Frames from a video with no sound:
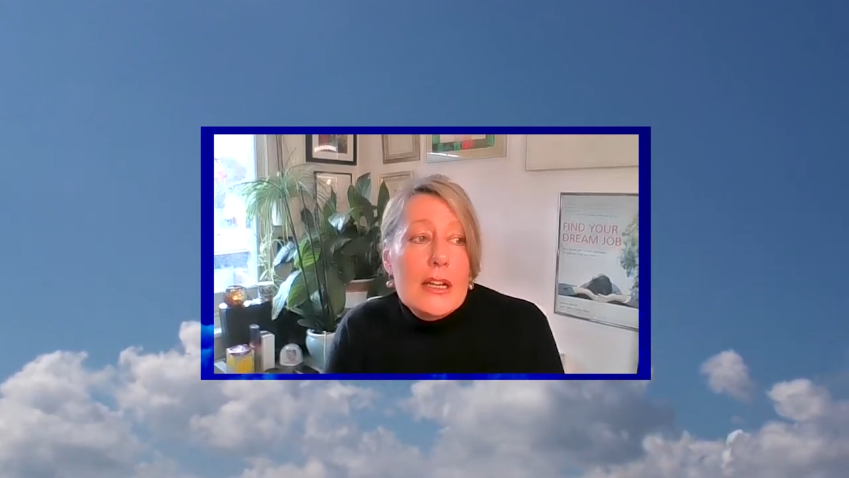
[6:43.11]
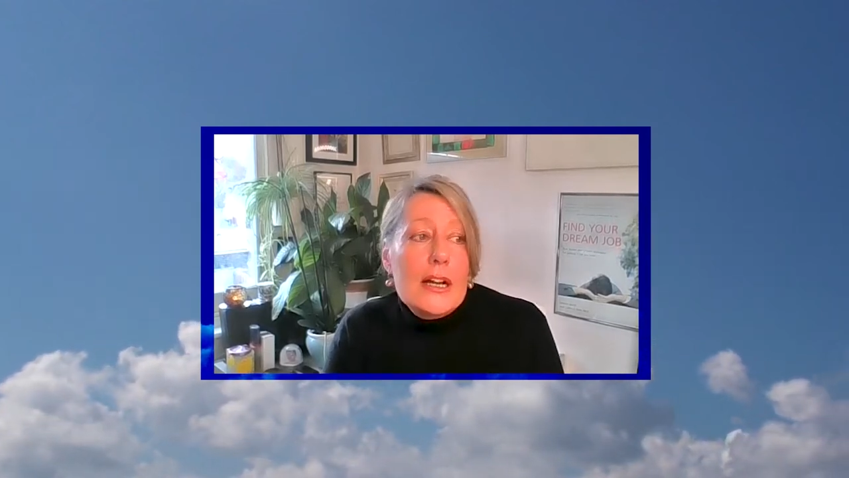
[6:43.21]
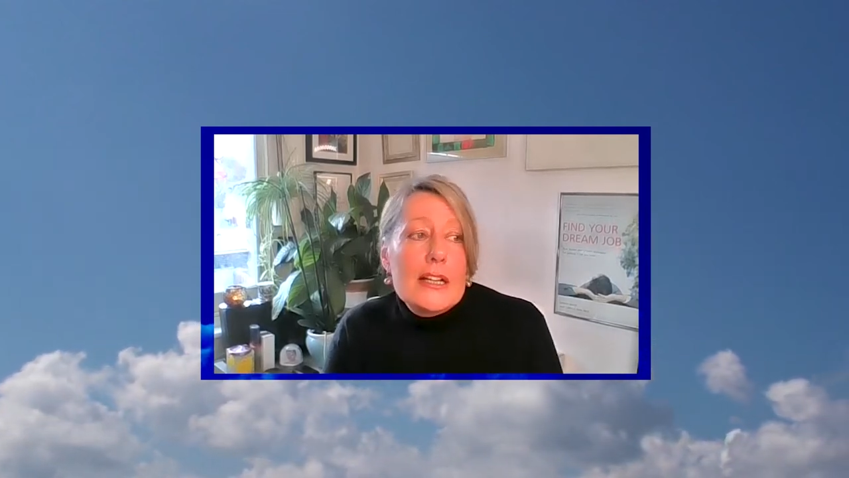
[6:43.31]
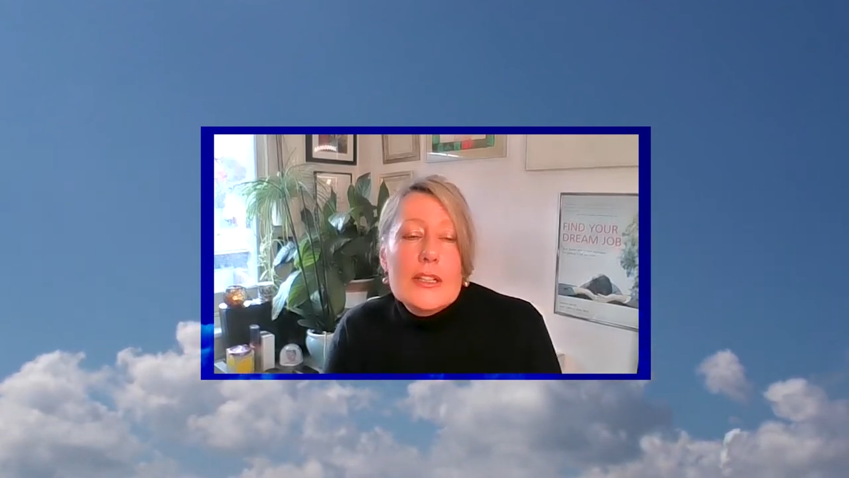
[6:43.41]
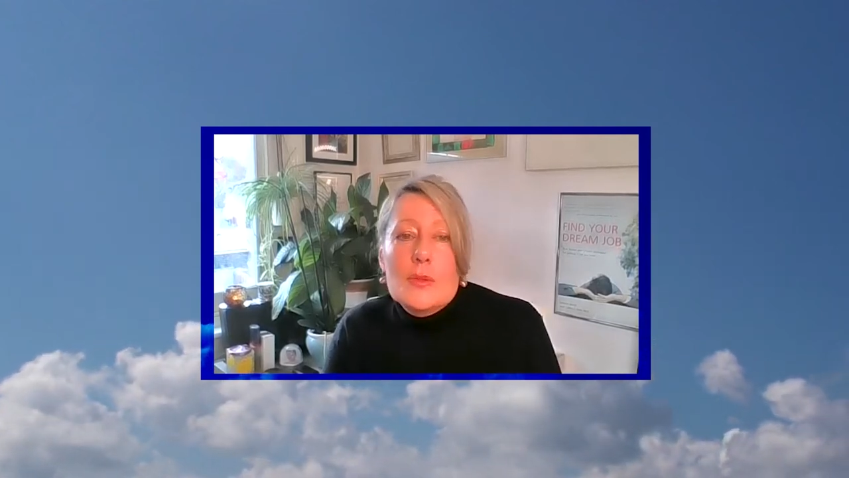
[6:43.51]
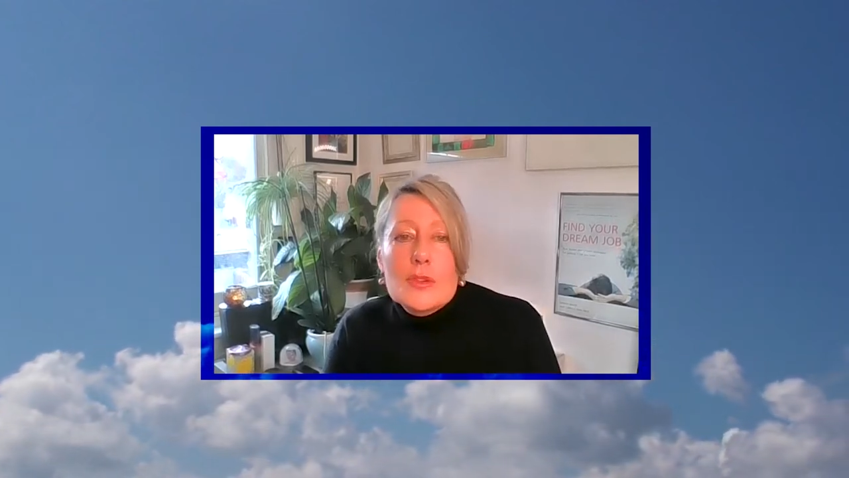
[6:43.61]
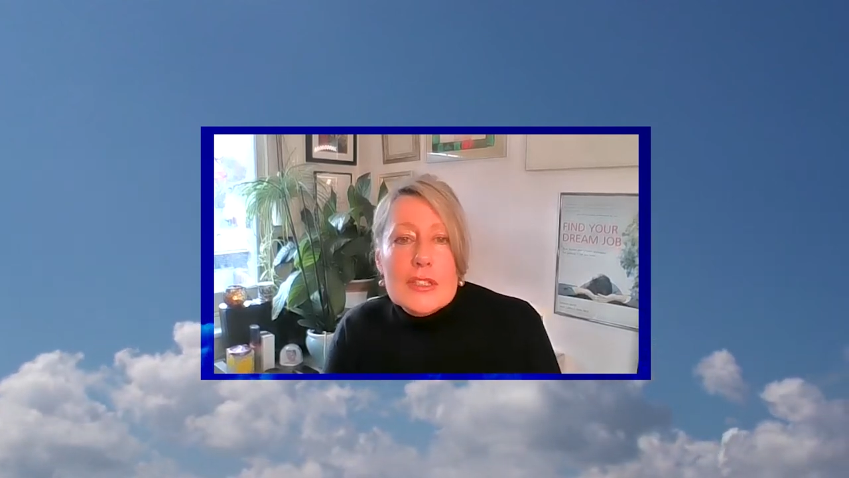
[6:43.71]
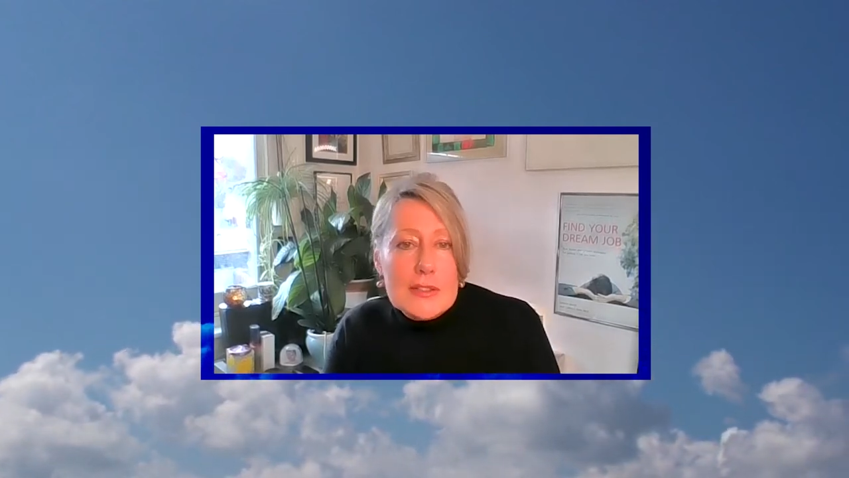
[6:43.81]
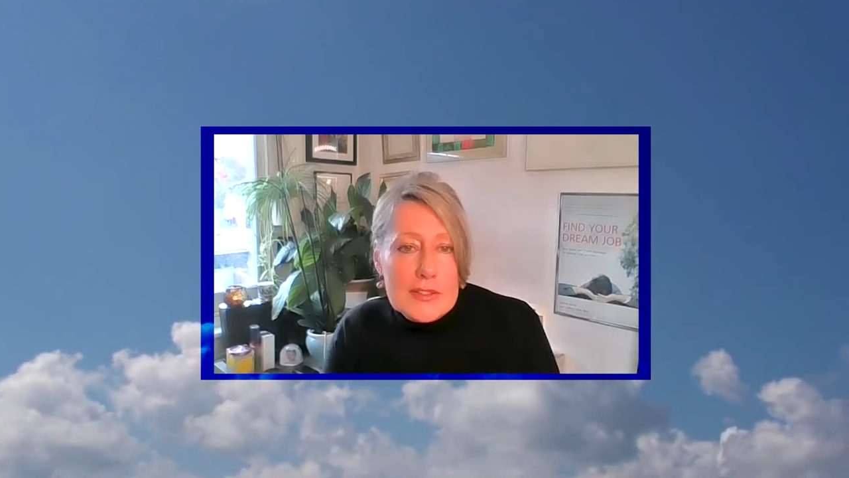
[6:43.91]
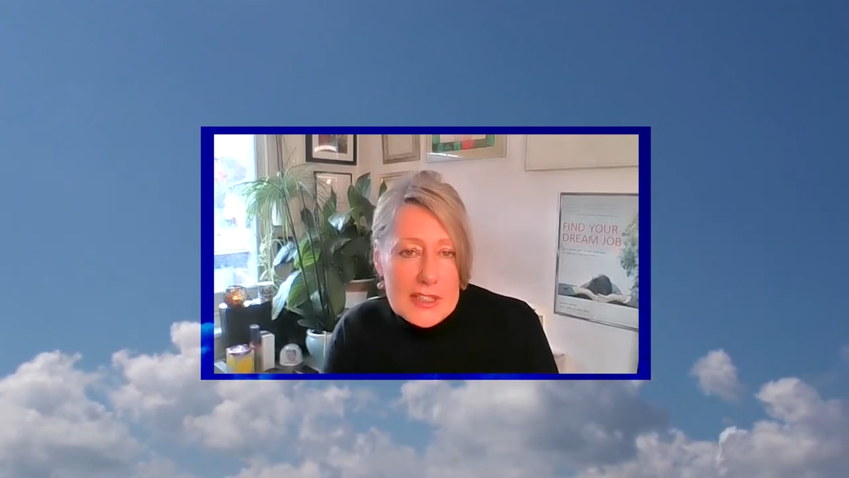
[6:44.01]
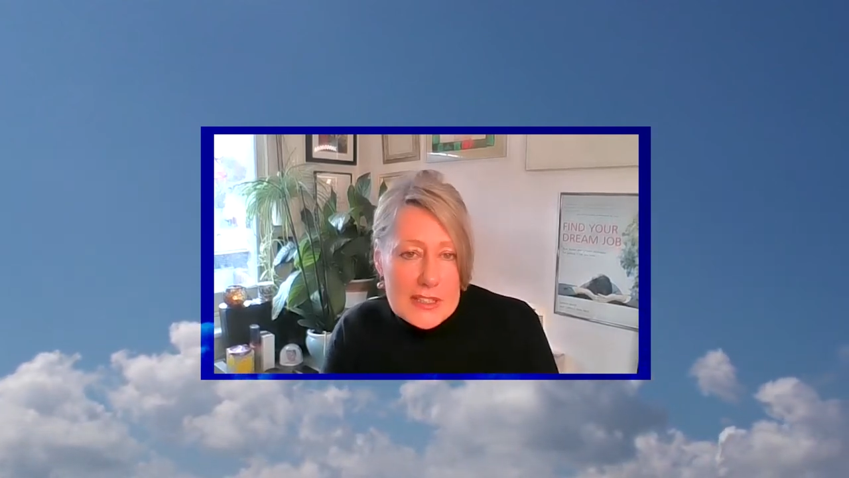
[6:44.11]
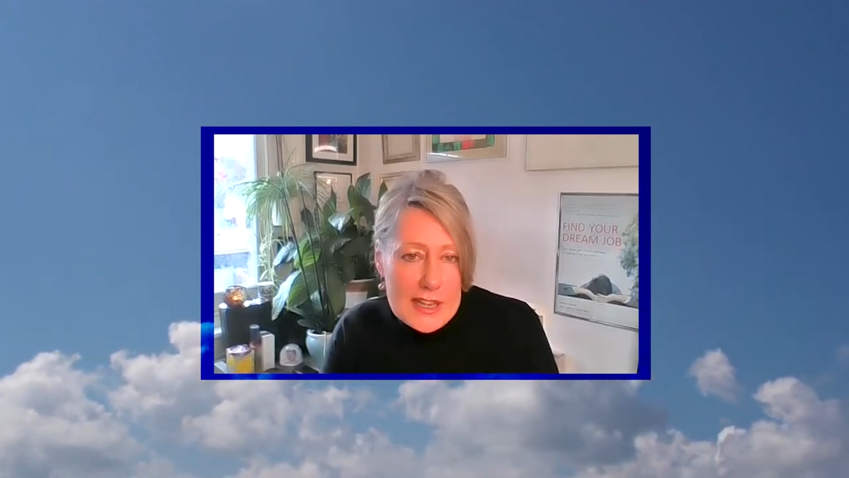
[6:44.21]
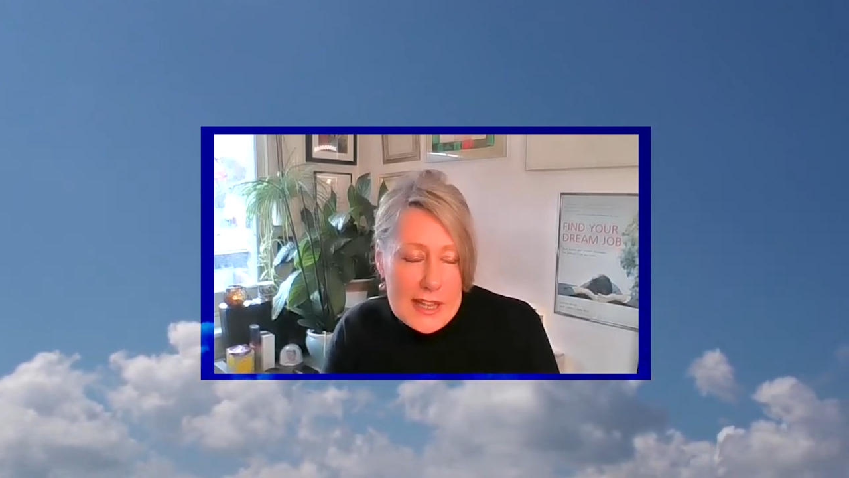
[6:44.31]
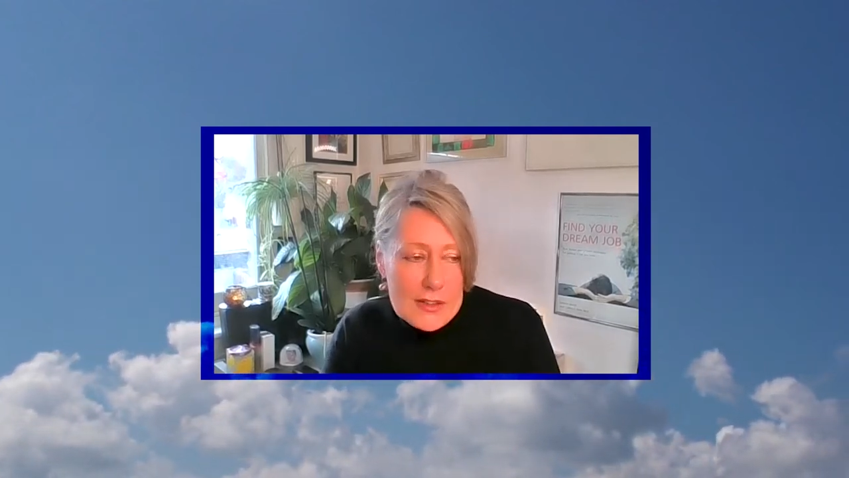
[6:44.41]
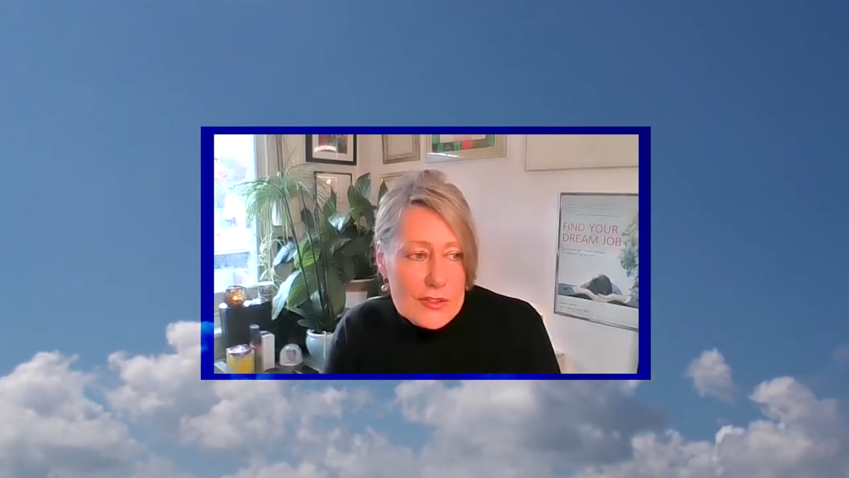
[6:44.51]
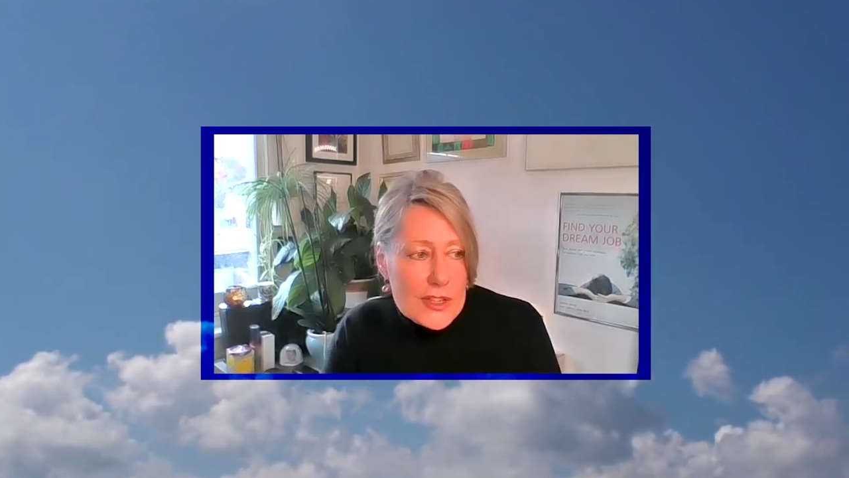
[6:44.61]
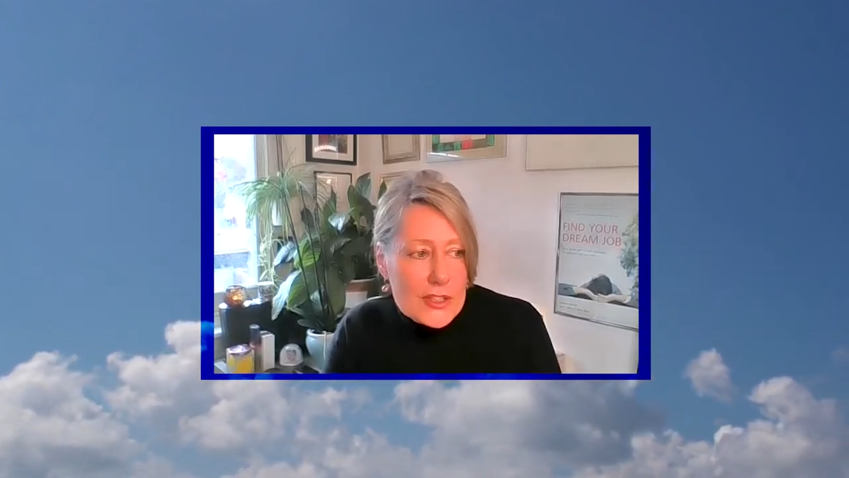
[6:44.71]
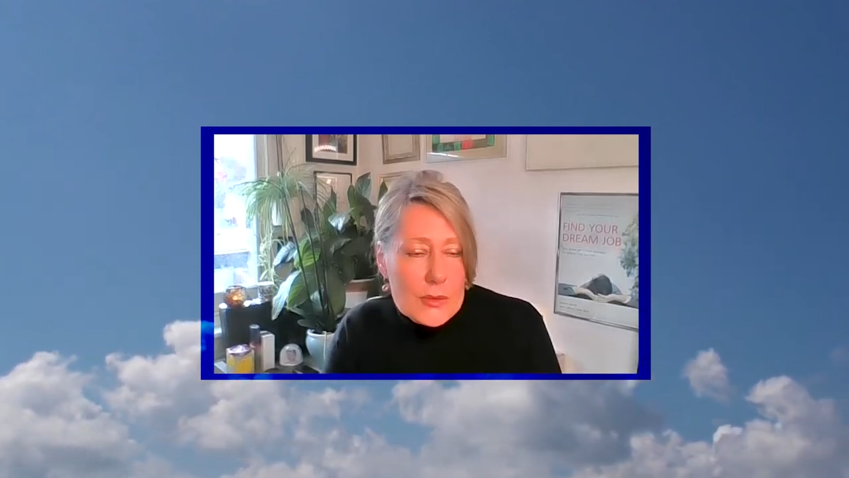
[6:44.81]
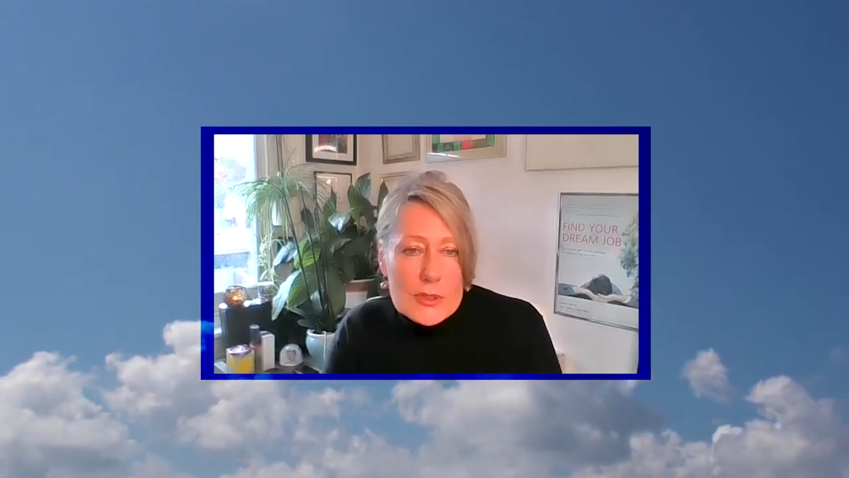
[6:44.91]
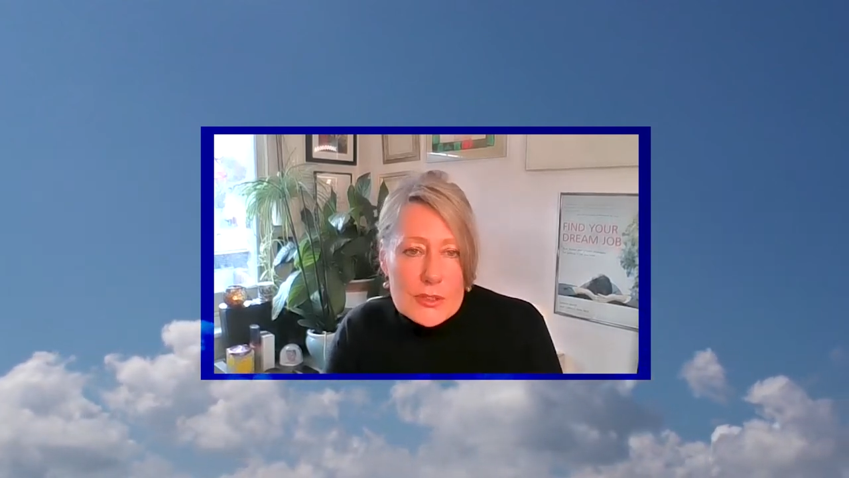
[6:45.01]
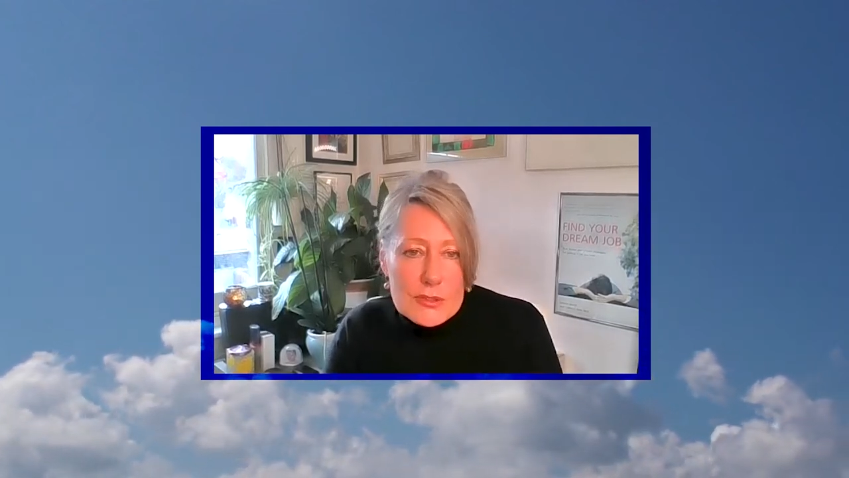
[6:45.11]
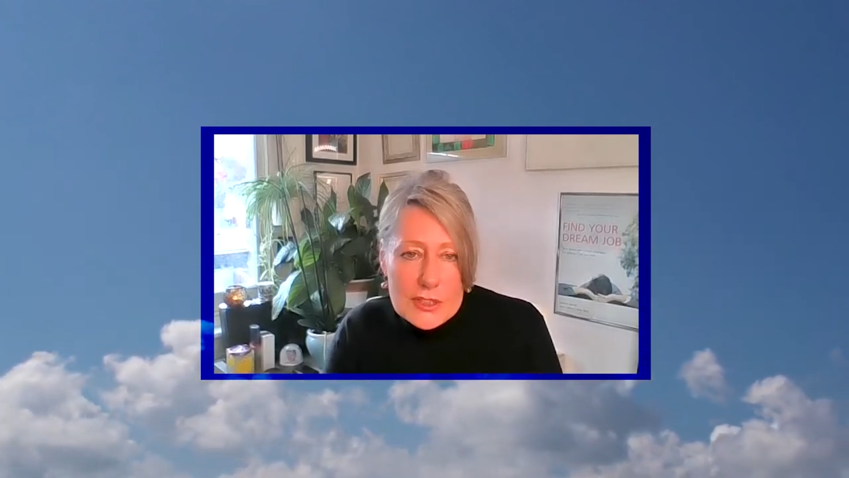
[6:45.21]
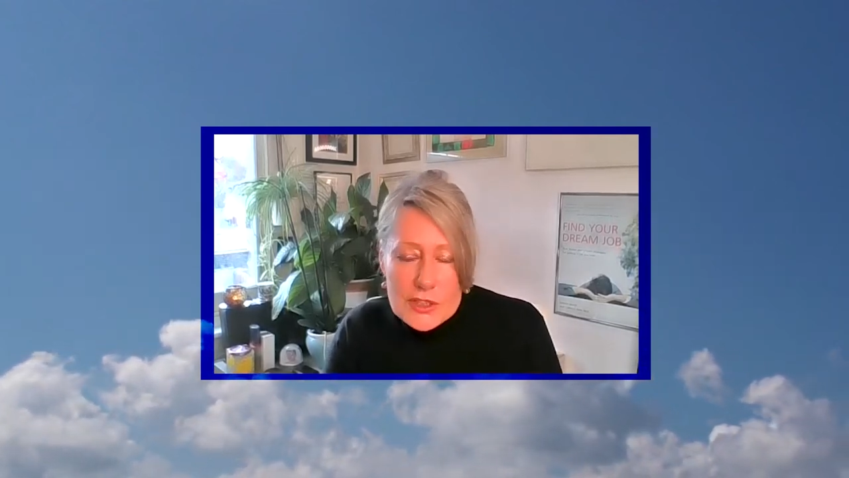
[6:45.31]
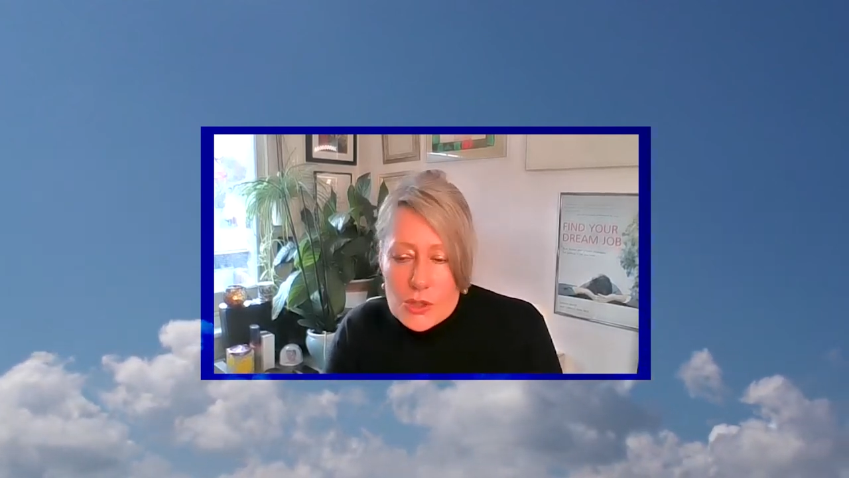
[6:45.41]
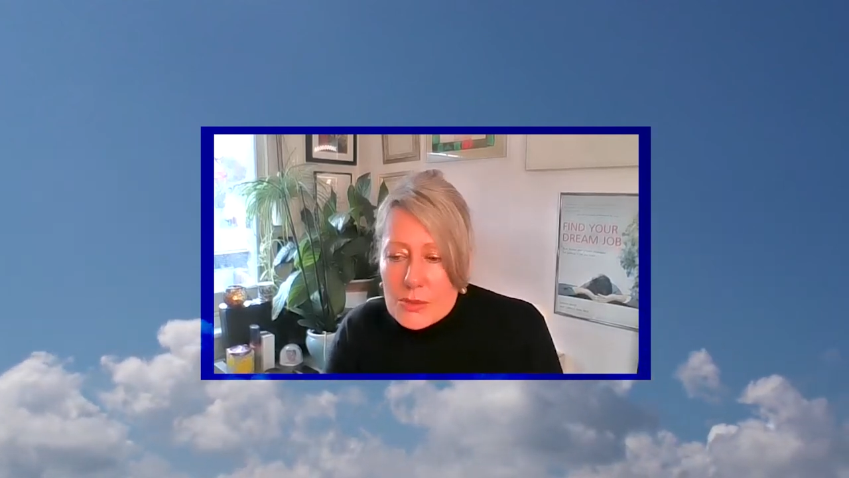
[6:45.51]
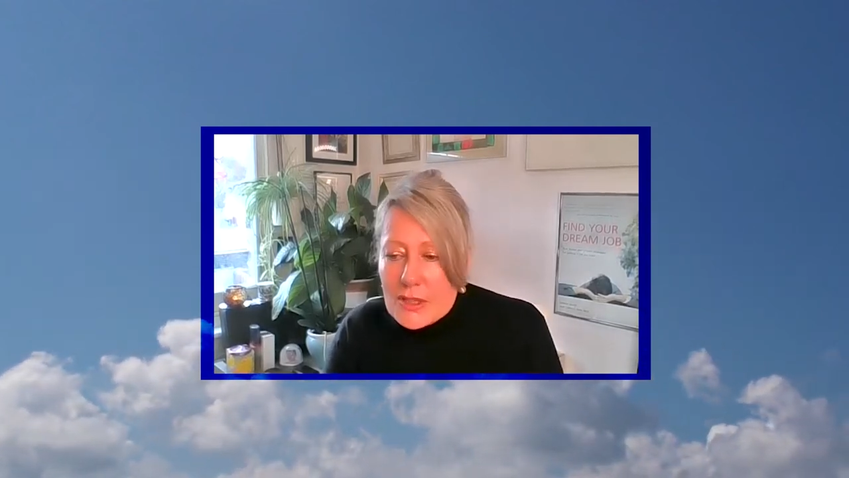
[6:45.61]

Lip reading: I don't want to live in this house. I don't want to do this job.